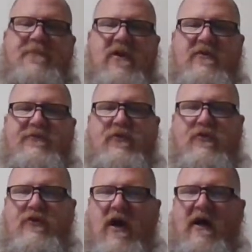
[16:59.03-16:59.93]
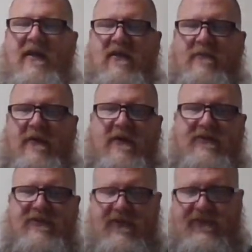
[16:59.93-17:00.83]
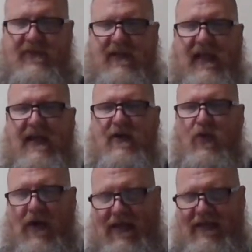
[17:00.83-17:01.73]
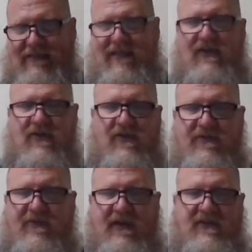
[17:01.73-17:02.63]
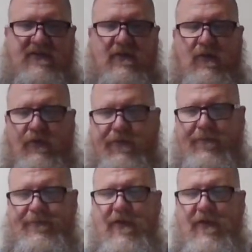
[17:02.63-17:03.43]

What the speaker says: if you're not an American citizen and or 18 years of age or older,